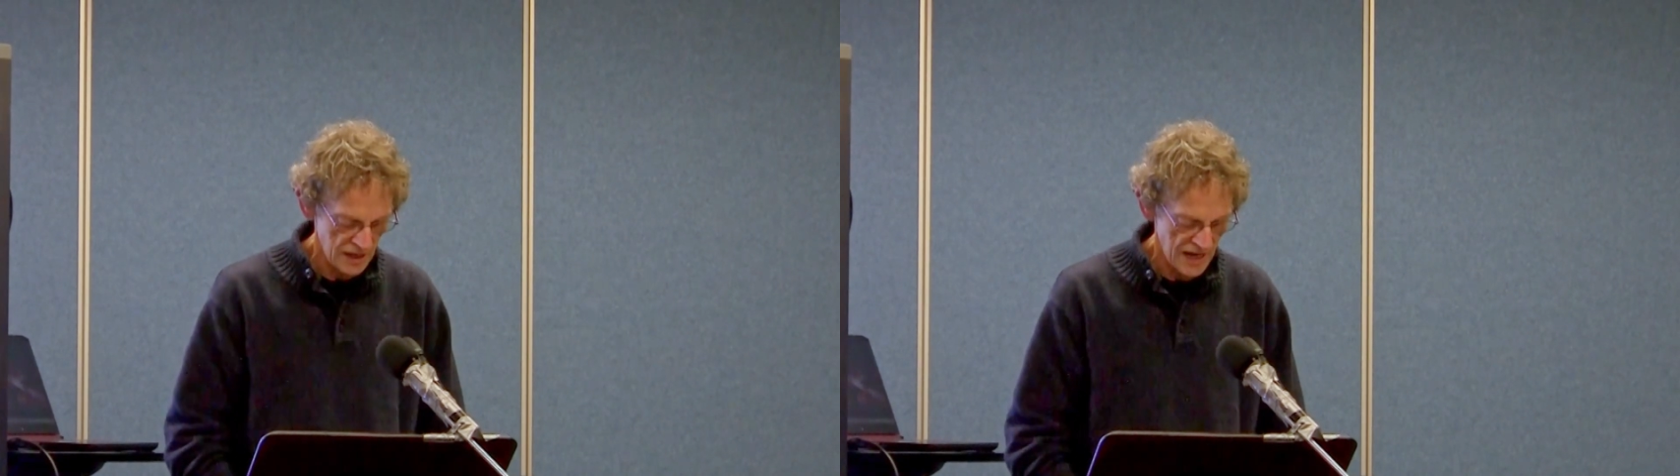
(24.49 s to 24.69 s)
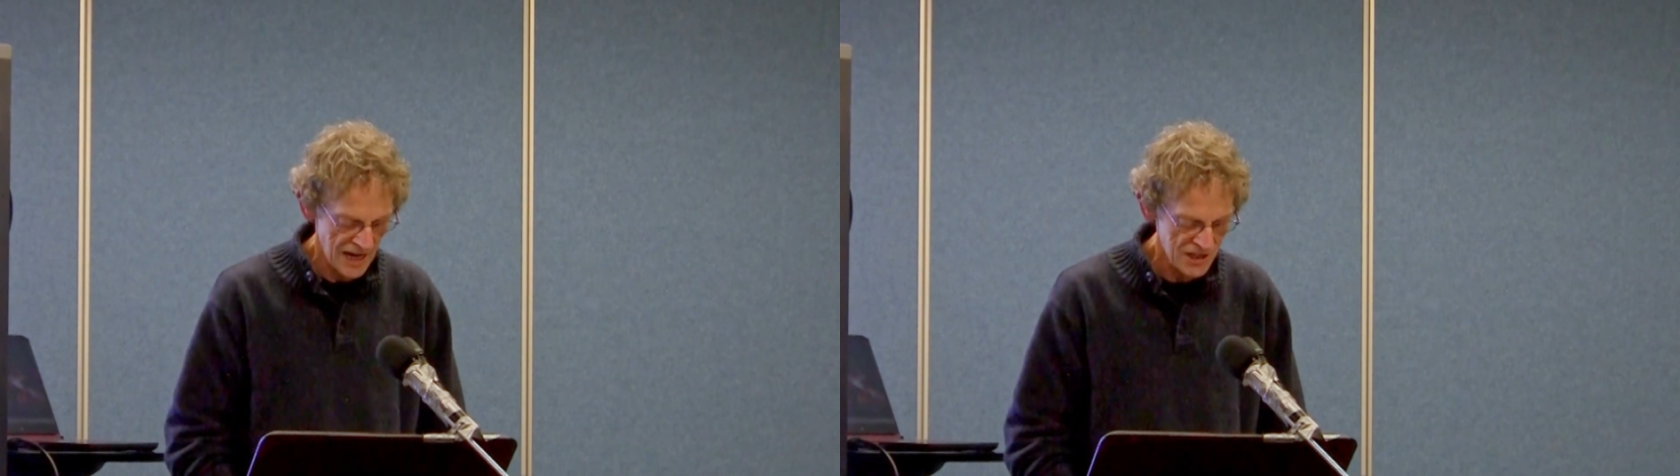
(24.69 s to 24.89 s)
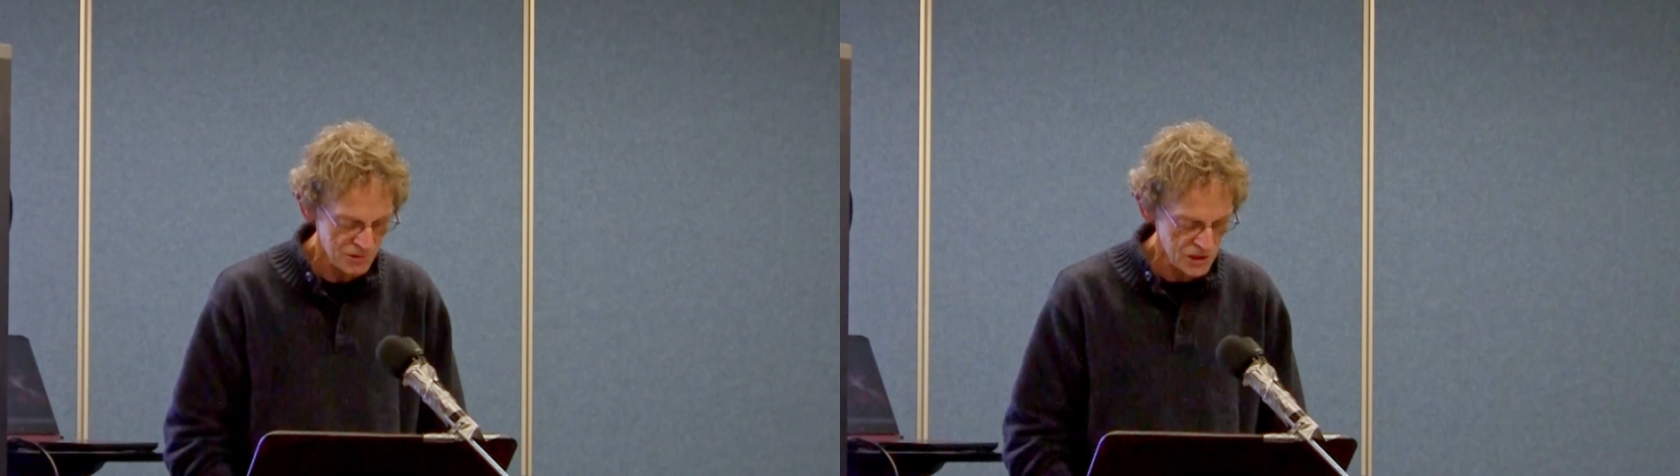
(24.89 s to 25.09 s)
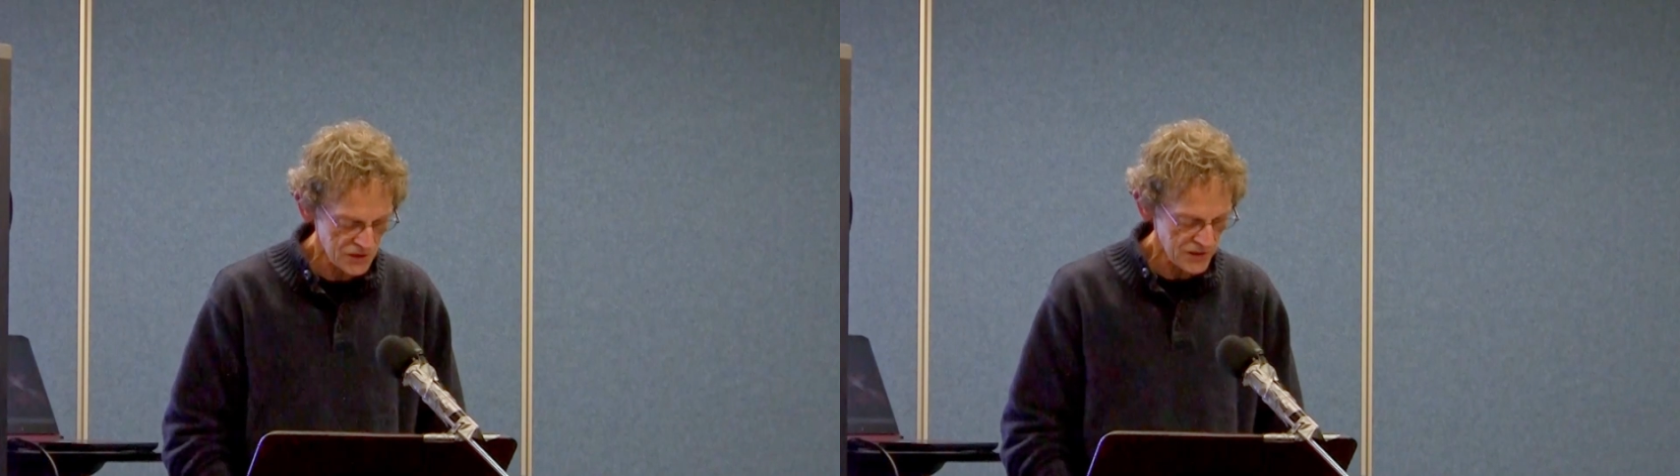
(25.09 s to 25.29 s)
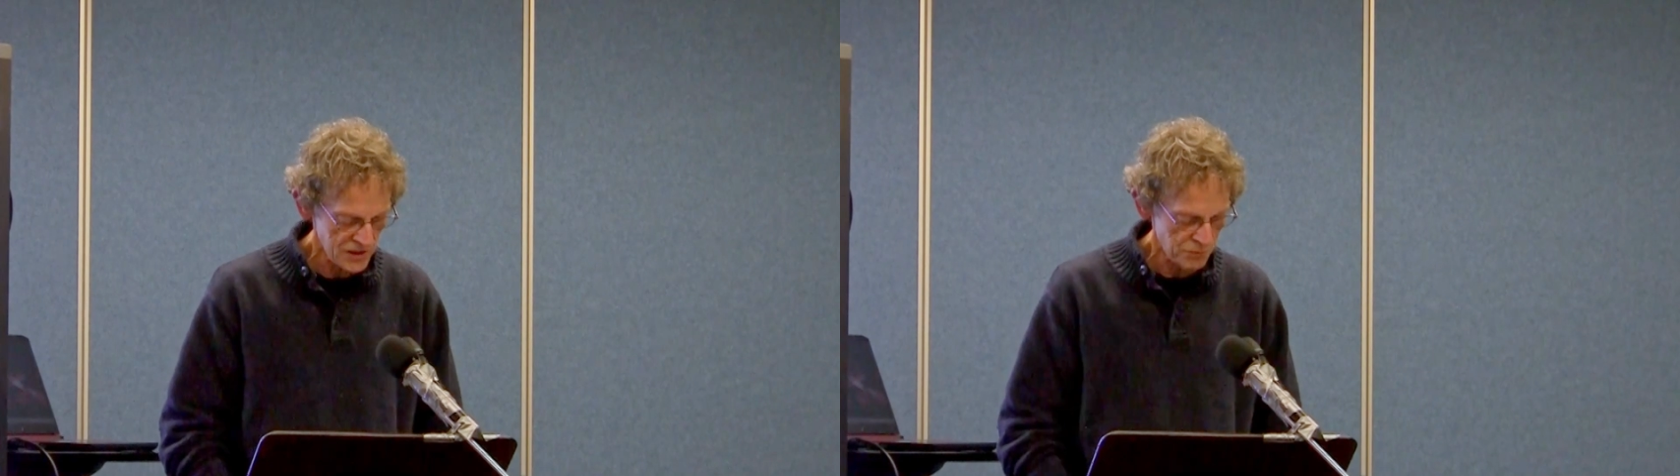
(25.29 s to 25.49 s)
arteries
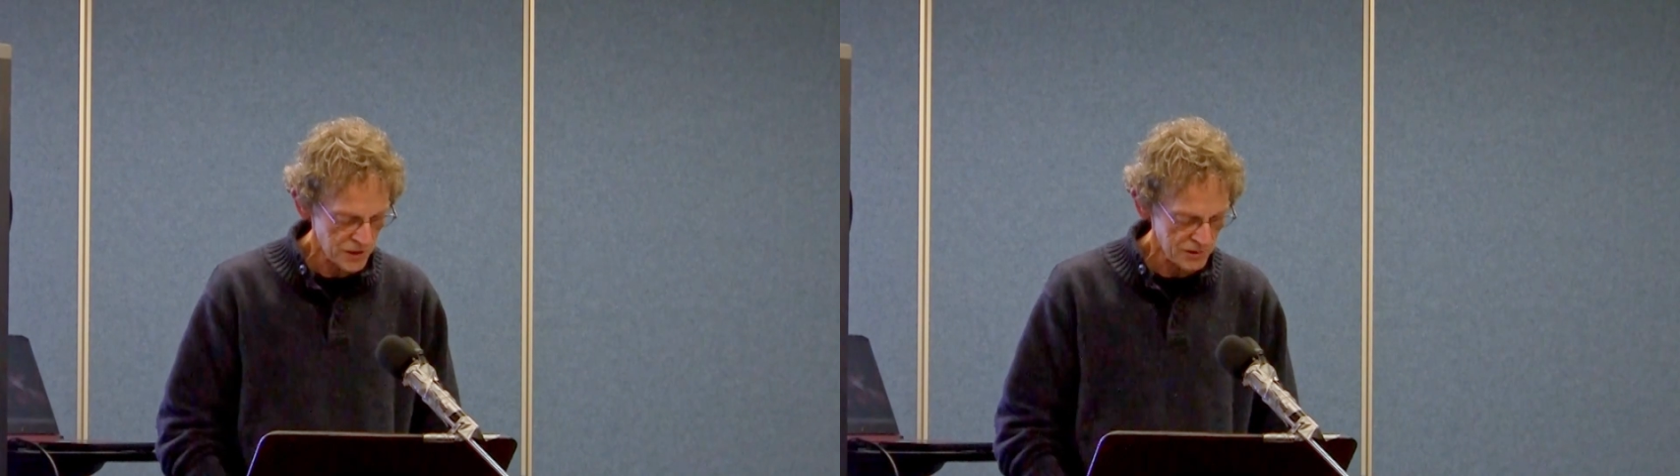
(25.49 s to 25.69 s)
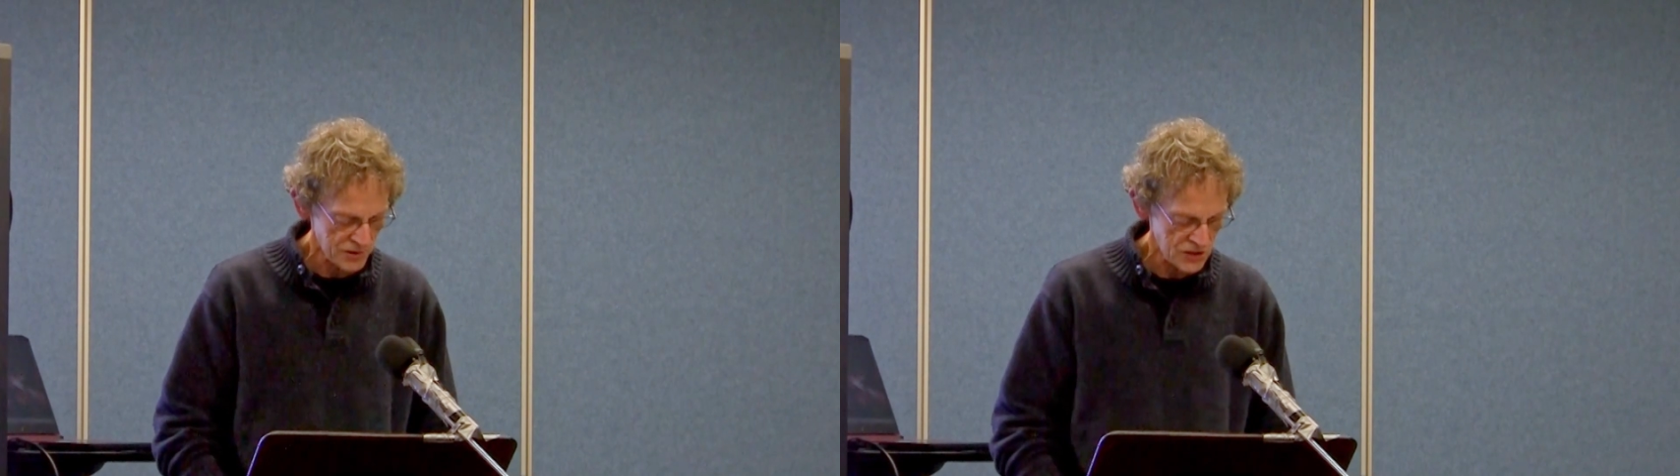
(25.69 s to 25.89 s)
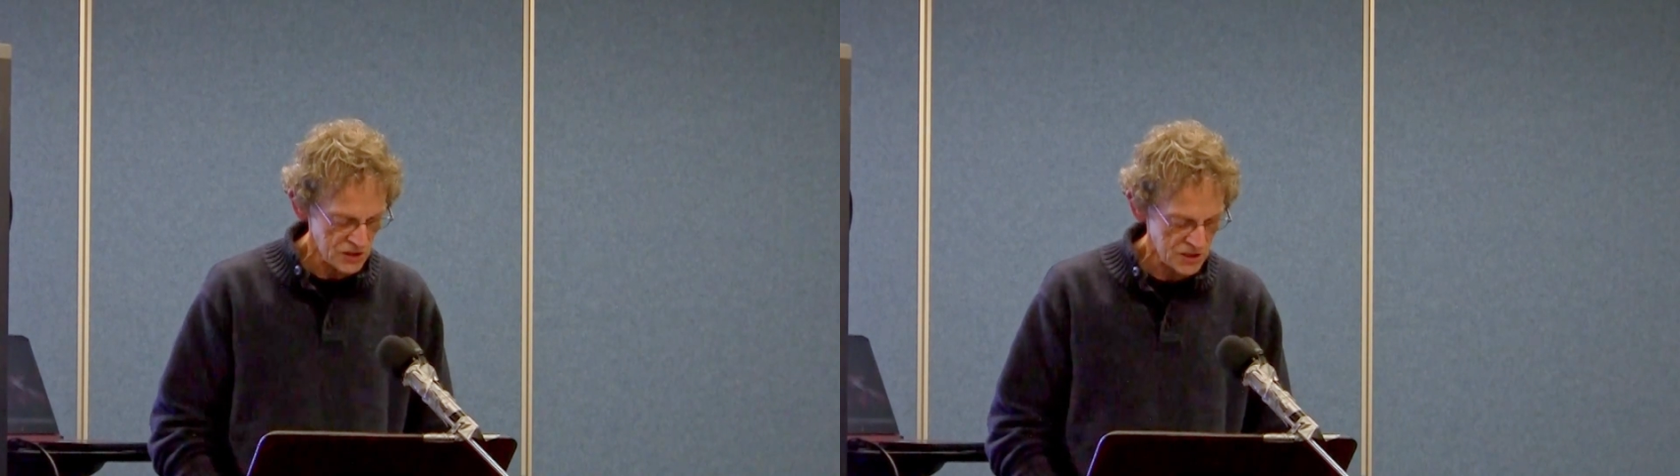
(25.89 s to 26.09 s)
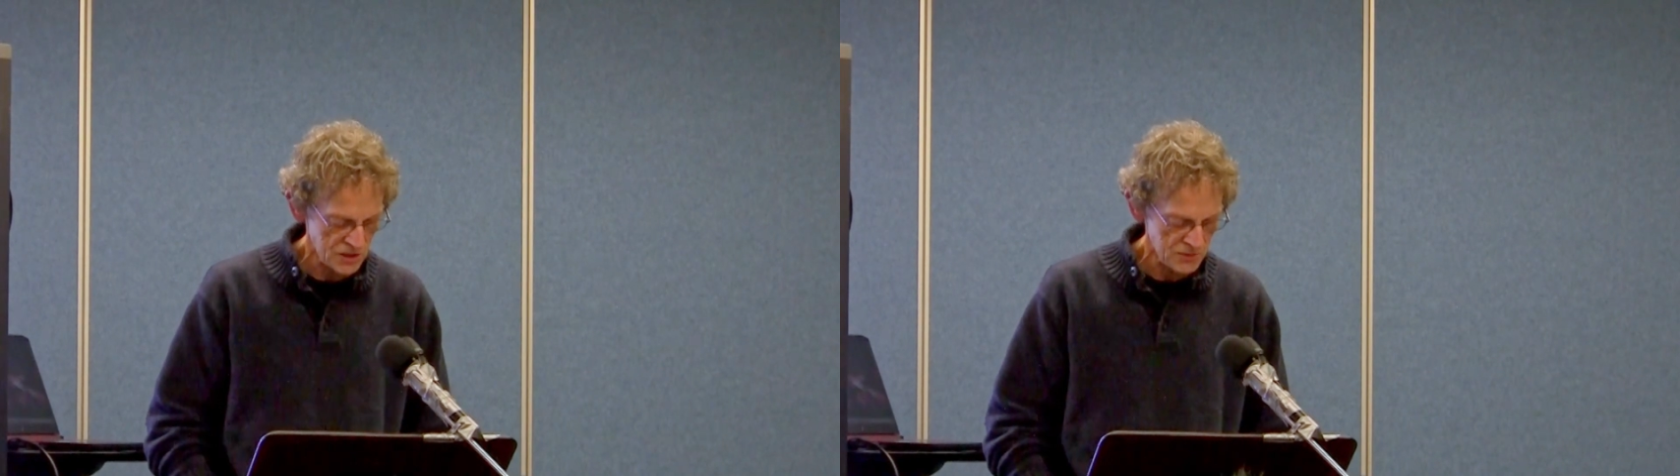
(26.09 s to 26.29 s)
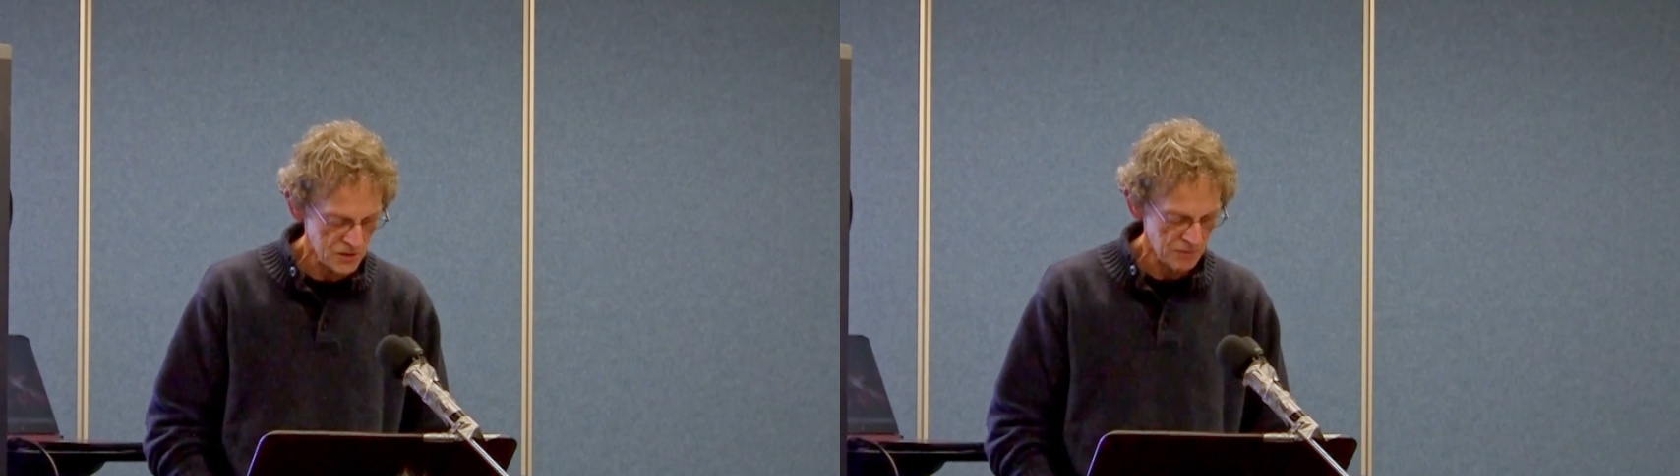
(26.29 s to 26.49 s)
of the imperial
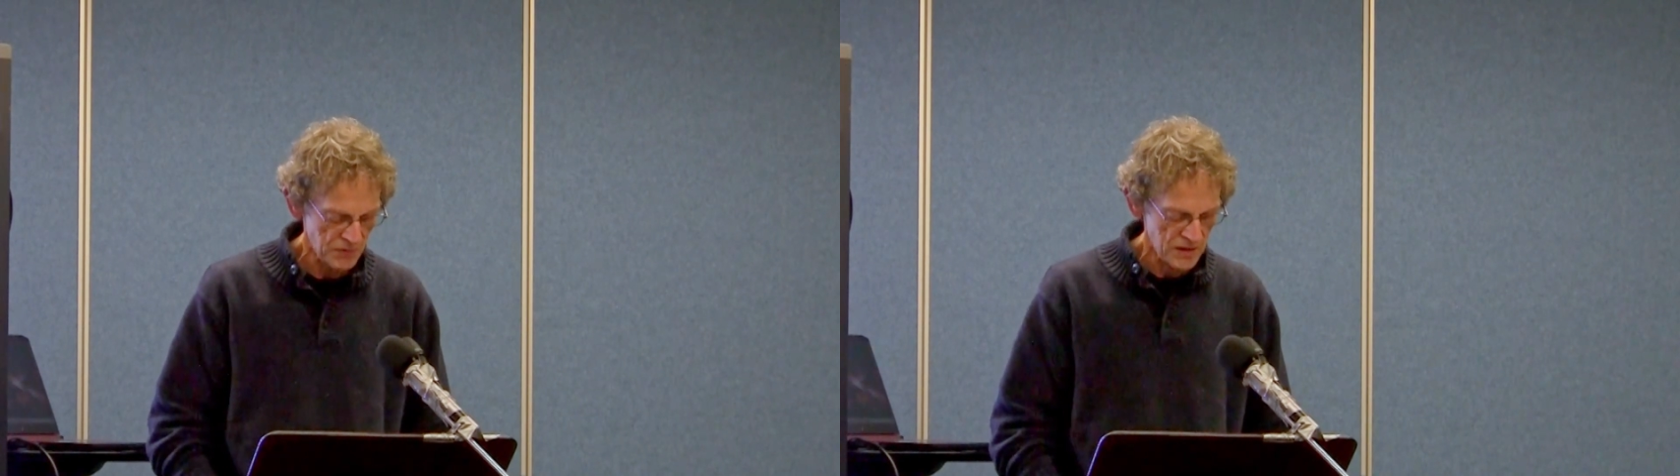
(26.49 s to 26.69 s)
systems